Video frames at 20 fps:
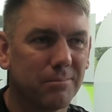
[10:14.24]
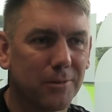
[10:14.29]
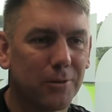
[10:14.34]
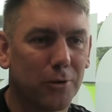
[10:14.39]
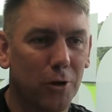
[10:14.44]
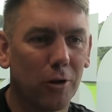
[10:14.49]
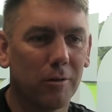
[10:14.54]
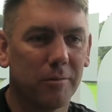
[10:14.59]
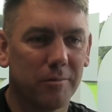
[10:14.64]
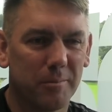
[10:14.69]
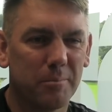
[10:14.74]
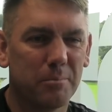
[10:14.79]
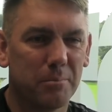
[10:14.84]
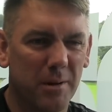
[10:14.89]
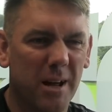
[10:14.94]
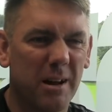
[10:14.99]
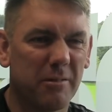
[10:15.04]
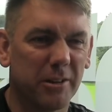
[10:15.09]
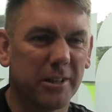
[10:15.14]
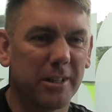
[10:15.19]
golf
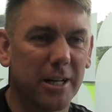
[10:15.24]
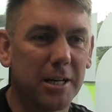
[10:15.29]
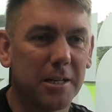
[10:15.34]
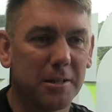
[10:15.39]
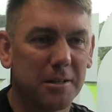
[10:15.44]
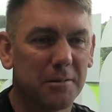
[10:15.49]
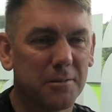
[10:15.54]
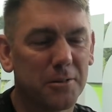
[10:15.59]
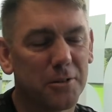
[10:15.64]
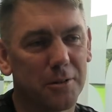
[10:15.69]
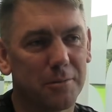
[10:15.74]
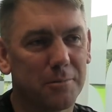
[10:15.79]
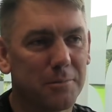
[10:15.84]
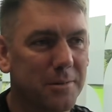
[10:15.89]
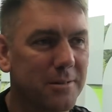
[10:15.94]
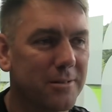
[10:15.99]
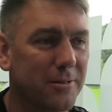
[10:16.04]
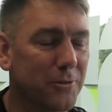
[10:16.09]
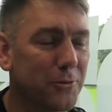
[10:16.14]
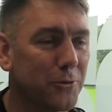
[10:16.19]
every day to
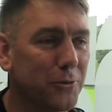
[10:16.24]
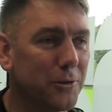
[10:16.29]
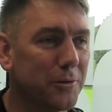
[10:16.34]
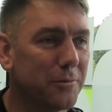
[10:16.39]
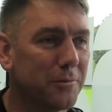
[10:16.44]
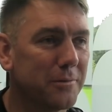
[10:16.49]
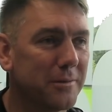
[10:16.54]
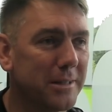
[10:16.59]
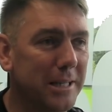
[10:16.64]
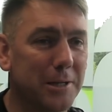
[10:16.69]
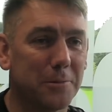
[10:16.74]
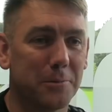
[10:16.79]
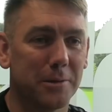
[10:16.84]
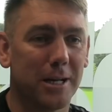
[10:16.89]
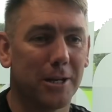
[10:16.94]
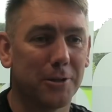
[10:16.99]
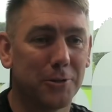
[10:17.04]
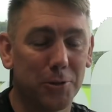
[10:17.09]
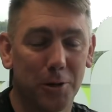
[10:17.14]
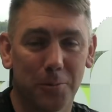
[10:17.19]
sort of deal with
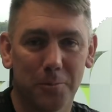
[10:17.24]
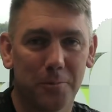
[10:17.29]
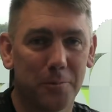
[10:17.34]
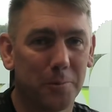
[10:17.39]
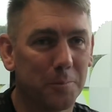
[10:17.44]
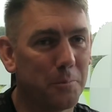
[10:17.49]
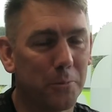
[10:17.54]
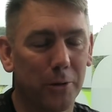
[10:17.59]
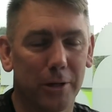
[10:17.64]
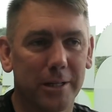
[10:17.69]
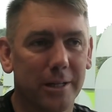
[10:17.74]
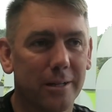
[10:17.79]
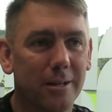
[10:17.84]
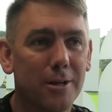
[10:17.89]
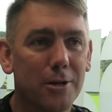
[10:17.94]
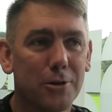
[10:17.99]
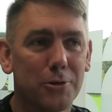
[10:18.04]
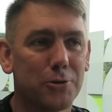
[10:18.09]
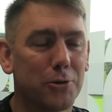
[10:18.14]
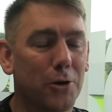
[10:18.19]
that job. Brilliant.
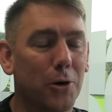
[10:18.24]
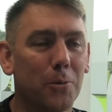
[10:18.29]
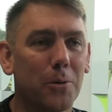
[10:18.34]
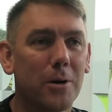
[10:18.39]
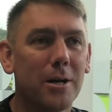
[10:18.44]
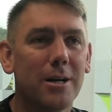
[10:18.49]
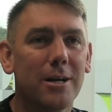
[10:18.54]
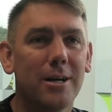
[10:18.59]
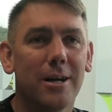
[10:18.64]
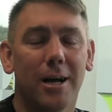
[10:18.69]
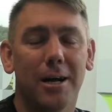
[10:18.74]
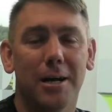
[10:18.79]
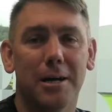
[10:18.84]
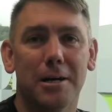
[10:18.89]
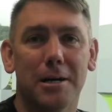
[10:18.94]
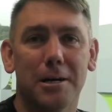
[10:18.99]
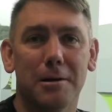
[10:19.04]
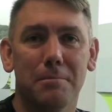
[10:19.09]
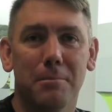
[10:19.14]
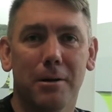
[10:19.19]
So
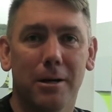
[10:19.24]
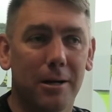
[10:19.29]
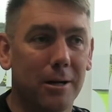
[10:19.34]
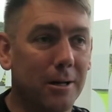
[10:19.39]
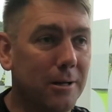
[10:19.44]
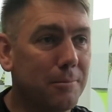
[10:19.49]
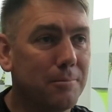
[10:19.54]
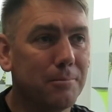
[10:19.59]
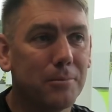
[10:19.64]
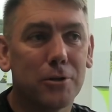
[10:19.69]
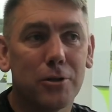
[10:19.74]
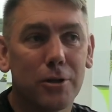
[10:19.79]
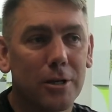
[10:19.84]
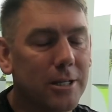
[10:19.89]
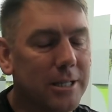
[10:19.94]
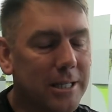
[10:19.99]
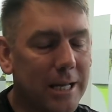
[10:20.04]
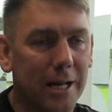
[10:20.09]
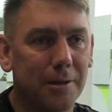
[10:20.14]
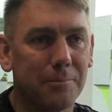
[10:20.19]

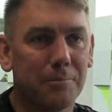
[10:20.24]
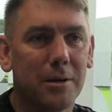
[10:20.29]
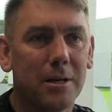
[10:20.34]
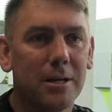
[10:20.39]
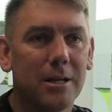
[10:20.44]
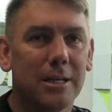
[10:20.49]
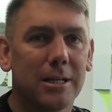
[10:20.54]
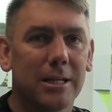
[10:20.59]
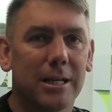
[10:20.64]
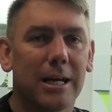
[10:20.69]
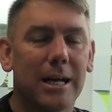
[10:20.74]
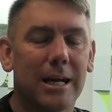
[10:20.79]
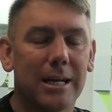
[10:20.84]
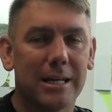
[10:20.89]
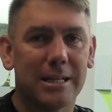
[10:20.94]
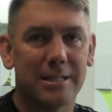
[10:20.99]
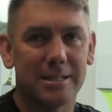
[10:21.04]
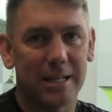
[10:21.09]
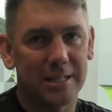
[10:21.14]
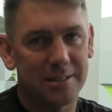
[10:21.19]
again,
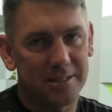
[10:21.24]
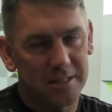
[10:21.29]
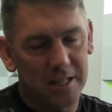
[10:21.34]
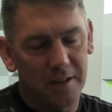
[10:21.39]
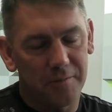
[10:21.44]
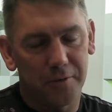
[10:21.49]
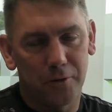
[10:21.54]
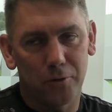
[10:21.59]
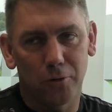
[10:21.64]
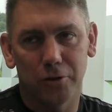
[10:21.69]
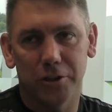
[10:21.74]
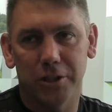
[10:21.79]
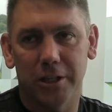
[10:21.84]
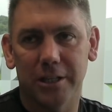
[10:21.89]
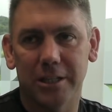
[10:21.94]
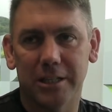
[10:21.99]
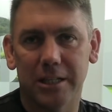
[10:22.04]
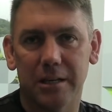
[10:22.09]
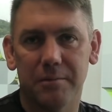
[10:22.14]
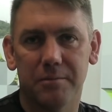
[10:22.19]
it's difficult. You
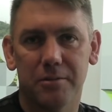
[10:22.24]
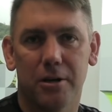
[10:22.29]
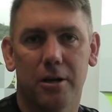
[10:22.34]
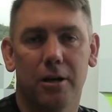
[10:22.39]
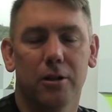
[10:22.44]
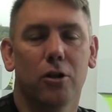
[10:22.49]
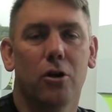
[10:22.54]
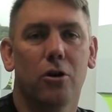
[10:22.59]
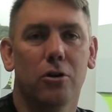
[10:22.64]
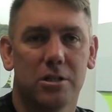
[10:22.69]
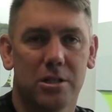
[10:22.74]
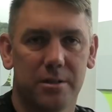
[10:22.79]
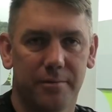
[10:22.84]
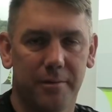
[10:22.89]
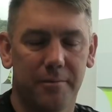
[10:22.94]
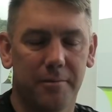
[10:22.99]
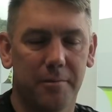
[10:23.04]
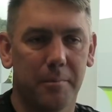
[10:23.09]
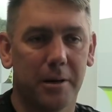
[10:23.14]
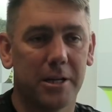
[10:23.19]
can give lots of
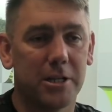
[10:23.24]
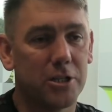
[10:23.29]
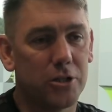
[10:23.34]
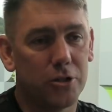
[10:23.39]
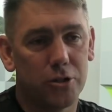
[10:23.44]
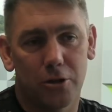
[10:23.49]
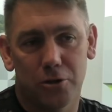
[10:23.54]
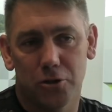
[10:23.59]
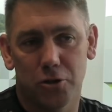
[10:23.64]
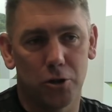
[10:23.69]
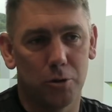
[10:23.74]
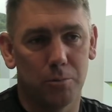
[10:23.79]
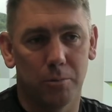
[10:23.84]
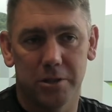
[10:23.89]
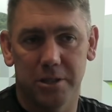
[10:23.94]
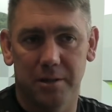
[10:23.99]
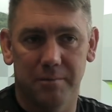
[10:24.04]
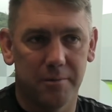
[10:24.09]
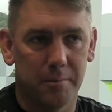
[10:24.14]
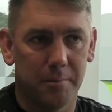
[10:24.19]
information, not too
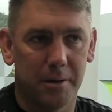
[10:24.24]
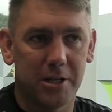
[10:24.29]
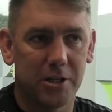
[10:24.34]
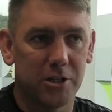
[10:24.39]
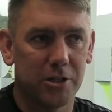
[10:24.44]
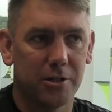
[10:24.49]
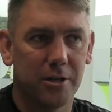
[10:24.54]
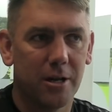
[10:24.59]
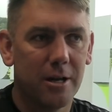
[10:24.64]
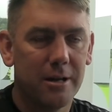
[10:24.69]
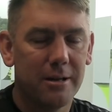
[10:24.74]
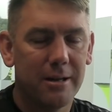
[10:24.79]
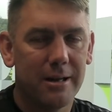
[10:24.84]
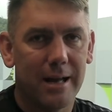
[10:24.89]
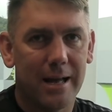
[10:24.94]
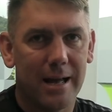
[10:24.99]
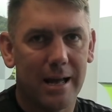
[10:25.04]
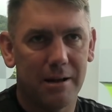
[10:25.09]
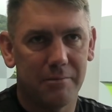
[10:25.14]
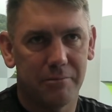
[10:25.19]
much information.
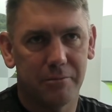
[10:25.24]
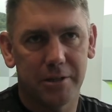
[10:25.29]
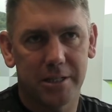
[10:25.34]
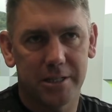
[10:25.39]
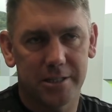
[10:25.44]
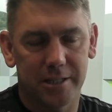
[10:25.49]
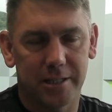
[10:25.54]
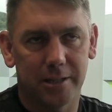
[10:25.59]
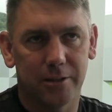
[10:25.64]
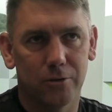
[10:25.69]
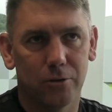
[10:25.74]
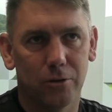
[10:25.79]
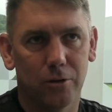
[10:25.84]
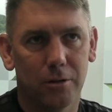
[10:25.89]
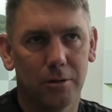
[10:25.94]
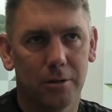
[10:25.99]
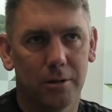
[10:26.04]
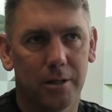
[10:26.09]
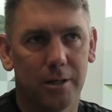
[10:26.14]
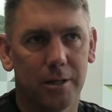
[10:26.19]
Every
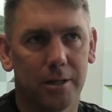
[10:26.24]
single